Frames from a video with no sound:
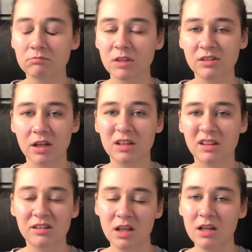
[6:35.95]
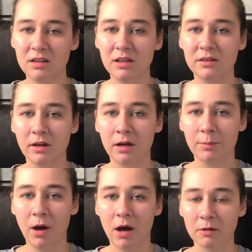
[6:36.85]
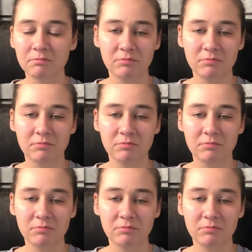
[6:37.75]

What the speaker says: decided to sit in the entire pot,